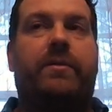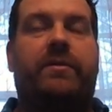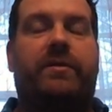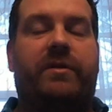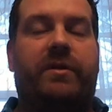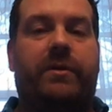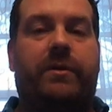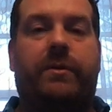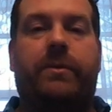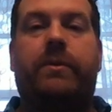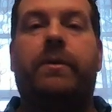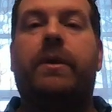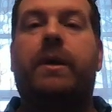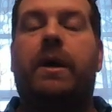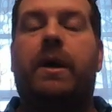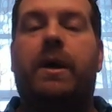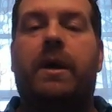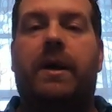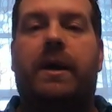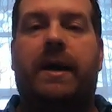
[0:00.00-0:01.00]
2.
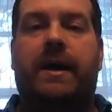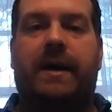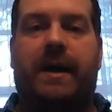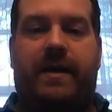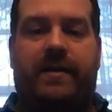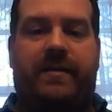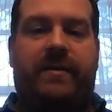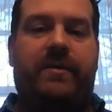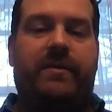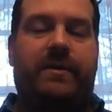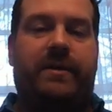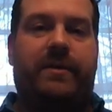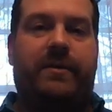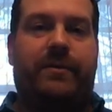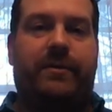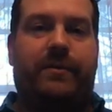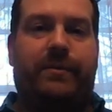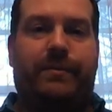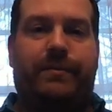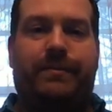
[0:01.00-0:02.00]
I caught 2
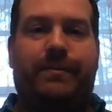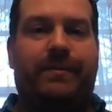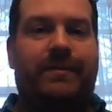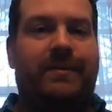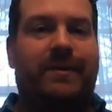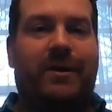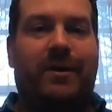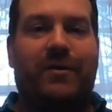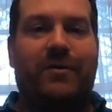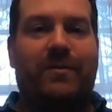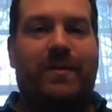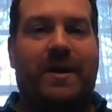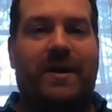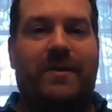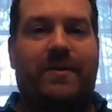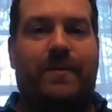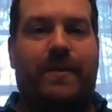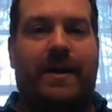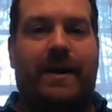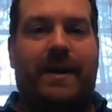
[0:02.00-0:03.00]
little
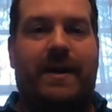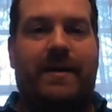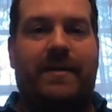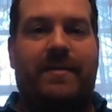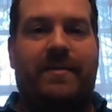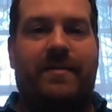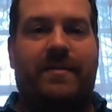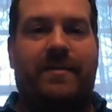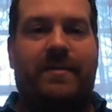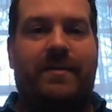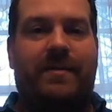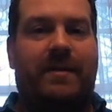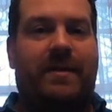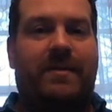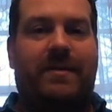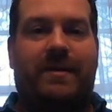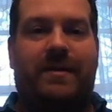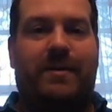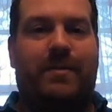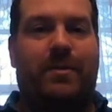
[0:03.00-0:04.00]
largemouth bass,
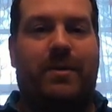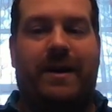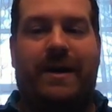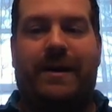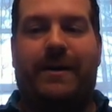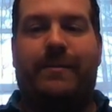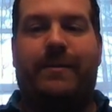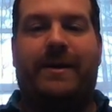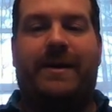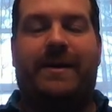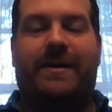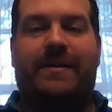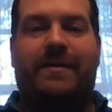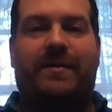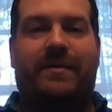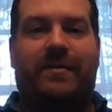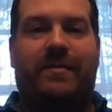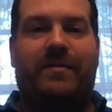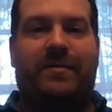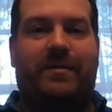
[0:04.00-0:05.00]
nothing to brag about,
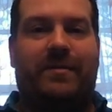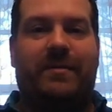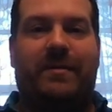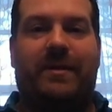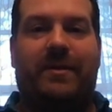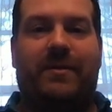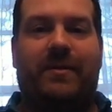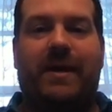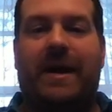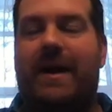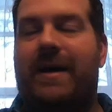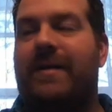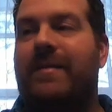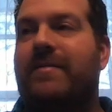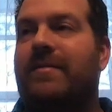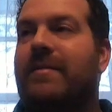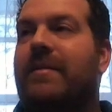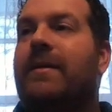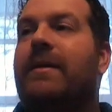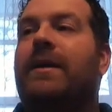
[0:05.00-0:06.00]
just little
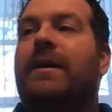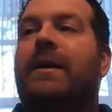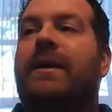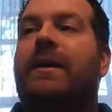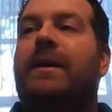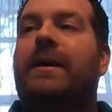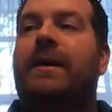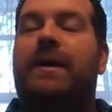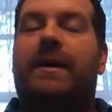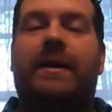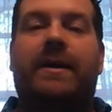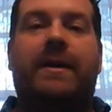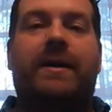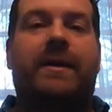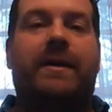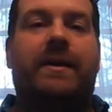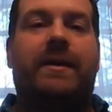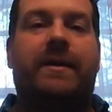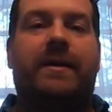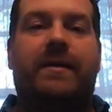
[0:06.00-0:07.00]
guys,
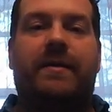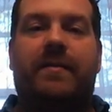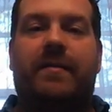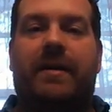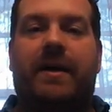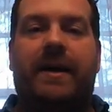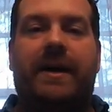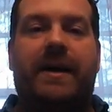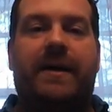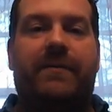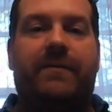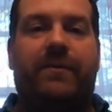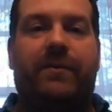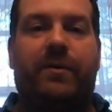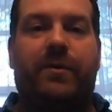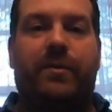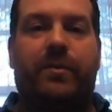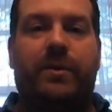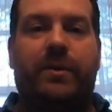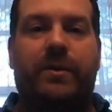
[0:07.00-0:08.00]
and a
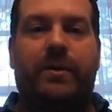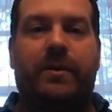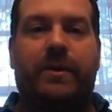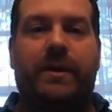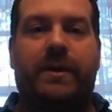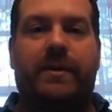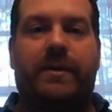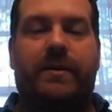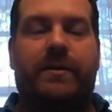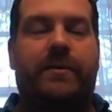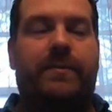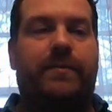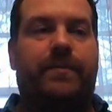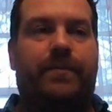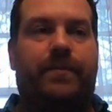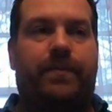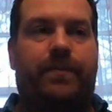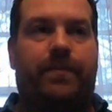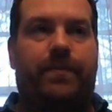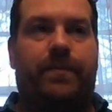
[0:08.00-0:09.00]
handful of bluegill.
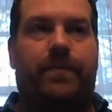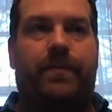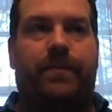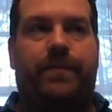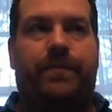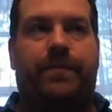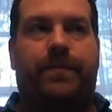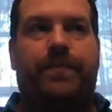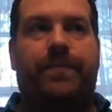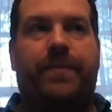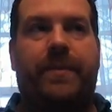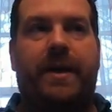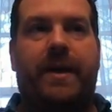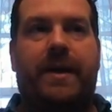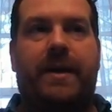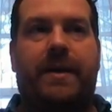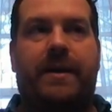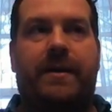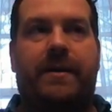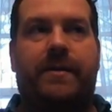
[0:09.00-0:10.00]

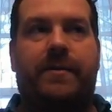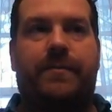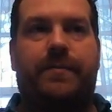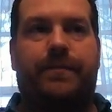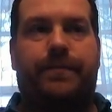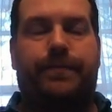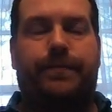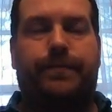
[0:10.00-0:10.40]
And